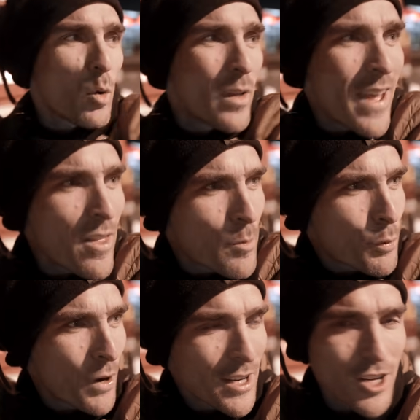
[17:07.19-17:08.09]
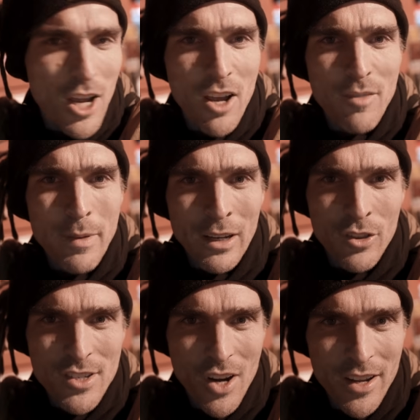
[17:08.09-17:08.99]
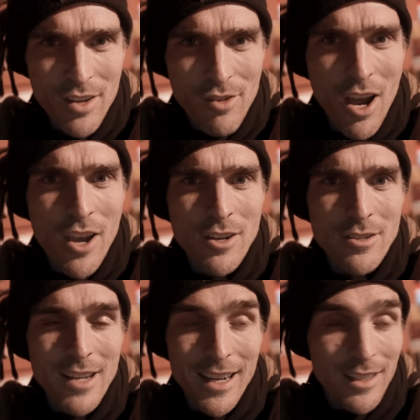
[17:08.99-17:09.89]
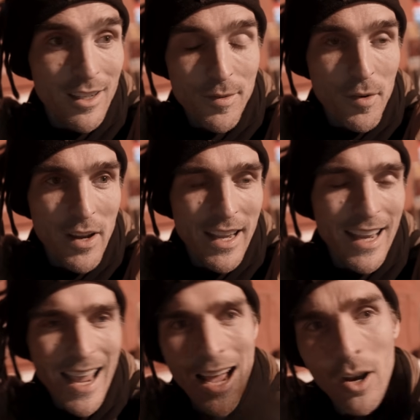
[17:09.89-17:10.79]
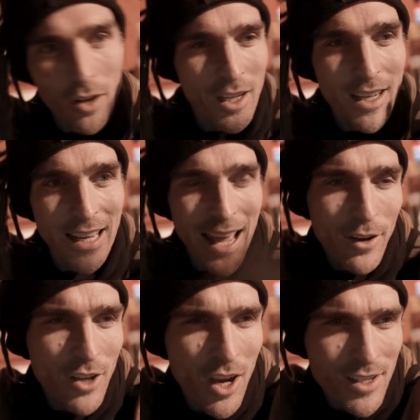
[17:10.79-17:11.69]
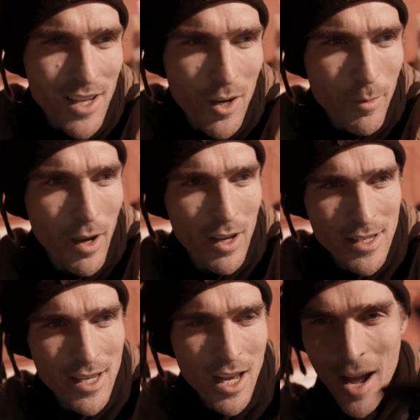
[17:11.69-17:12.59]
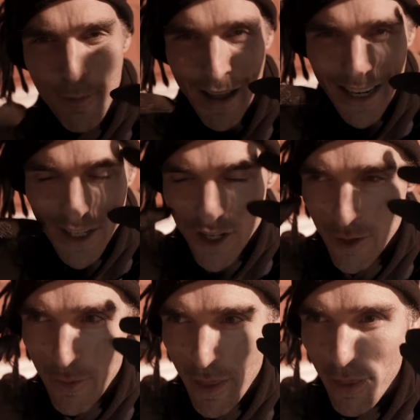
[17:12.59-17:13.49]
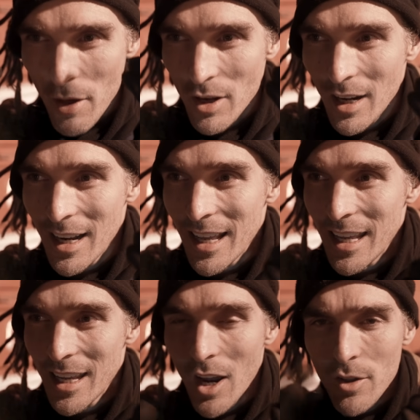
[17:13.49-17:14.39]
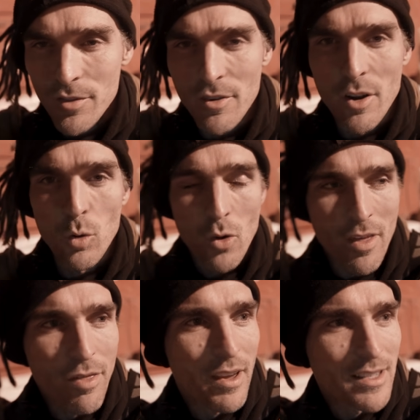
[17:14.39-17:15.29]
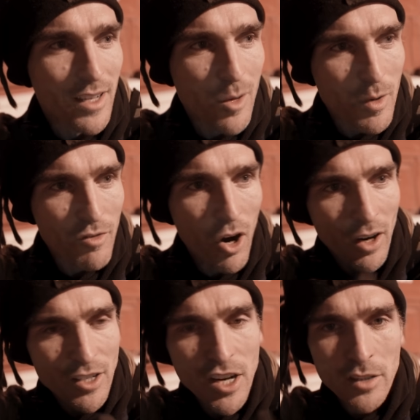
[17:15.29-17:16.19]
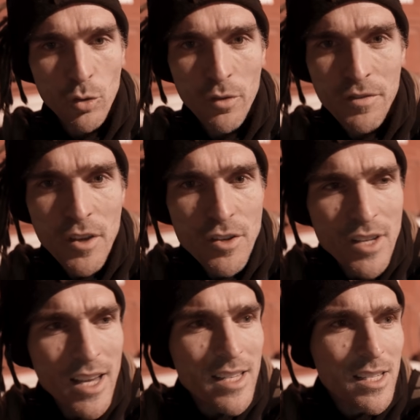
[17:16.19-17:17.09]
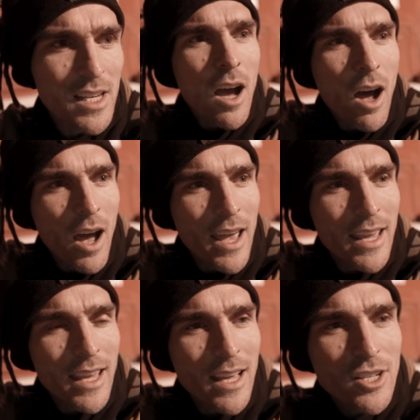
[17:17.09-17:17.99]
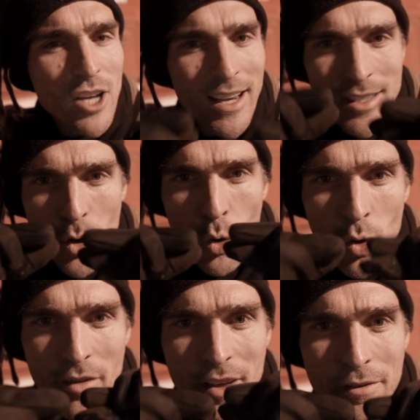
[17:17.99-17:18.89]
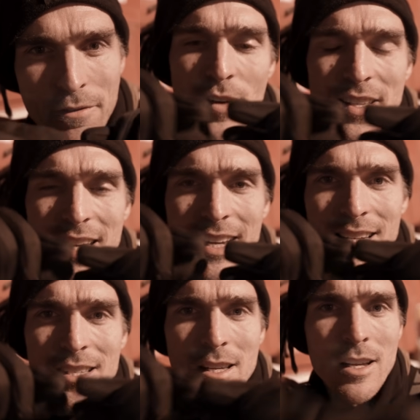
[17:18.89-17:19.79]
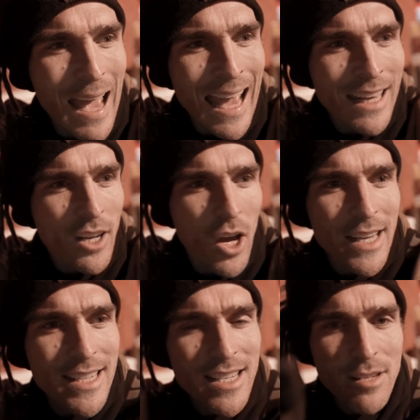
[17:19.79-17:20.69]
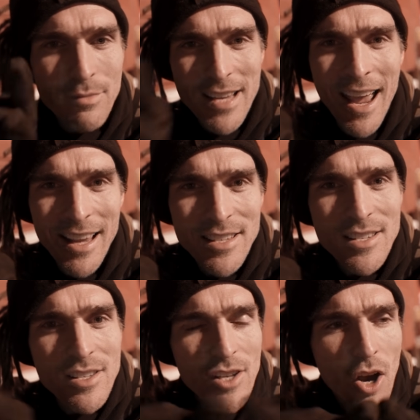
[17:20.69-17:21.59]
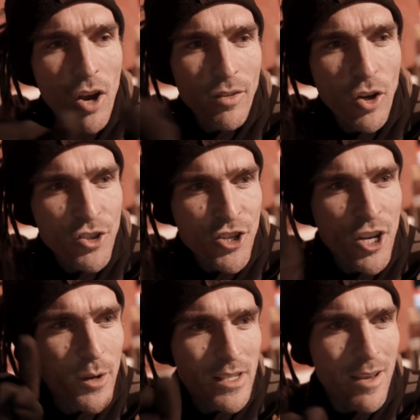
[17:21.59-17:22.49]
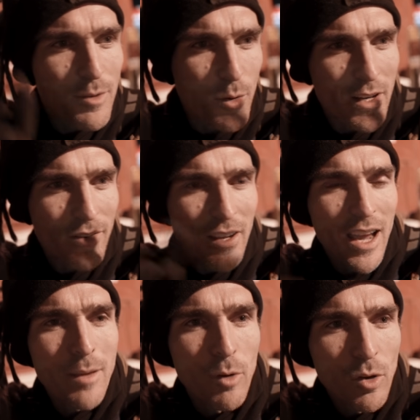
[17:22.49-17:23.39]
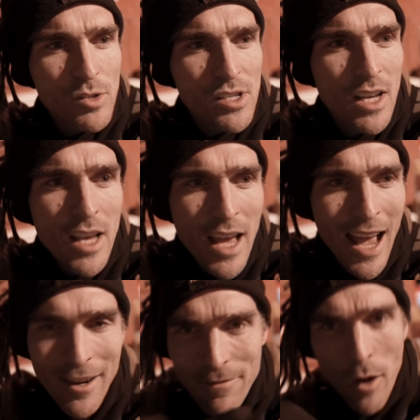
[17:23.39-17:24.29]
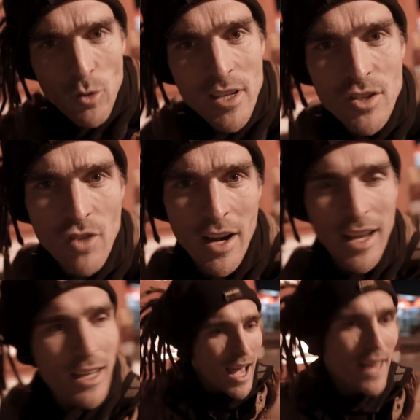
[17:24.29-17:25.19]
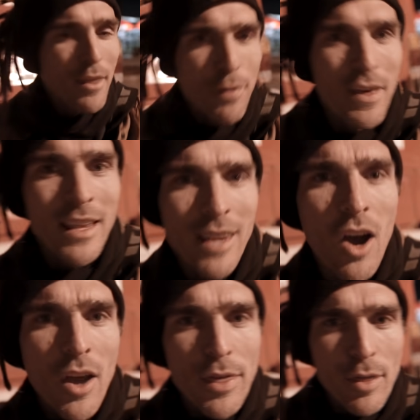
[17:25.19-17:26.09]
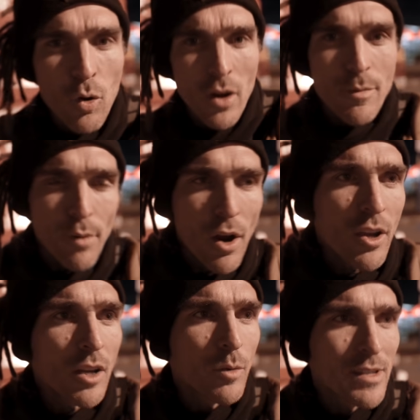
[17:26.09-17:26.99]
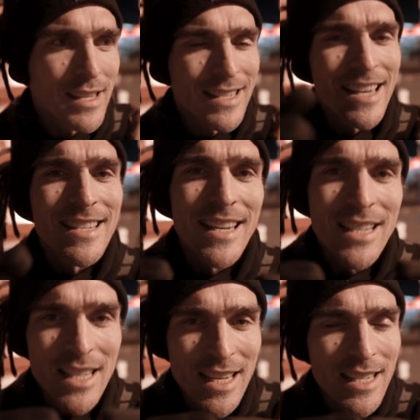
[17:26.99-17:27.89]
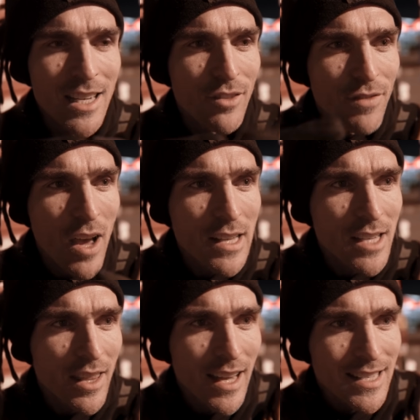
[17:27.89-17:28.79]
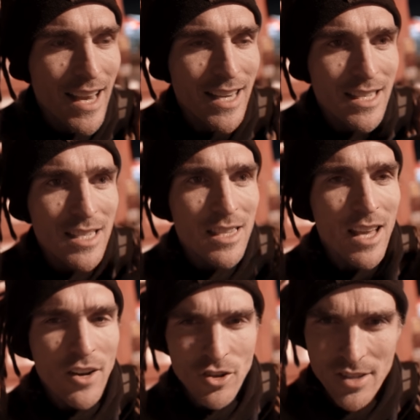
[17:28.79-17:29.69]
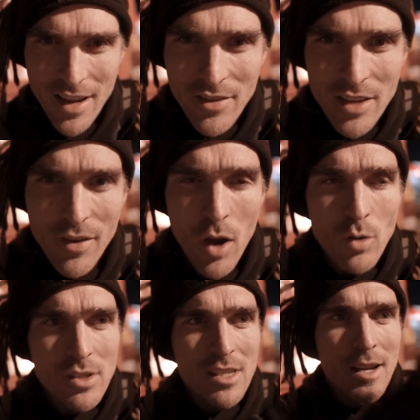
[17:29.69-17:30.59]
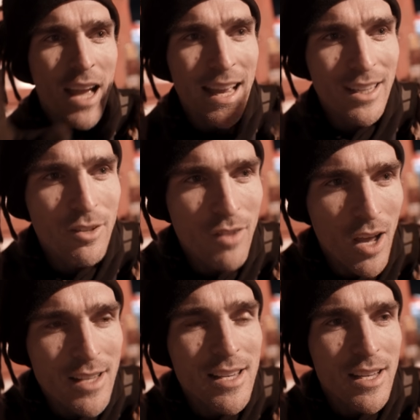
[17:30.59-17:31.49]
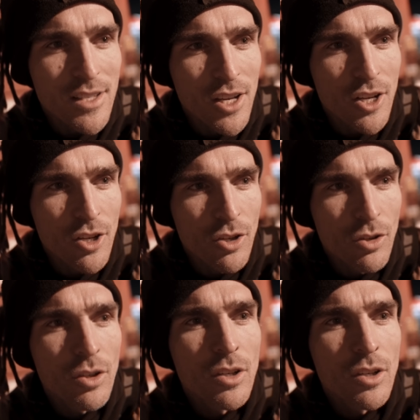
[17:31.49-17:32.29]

Without the pressure of being on the side of the road and kind of freaking out and loud cars going past, I managed to methodically go through all of the things that could be wrong. I checked all the fuses, I checked all of the fittings, and I did some tests of continuity between different cables and voltage running. And the thing that I thought had broken was the DC to DC converter that takes the 170 volts and converts it to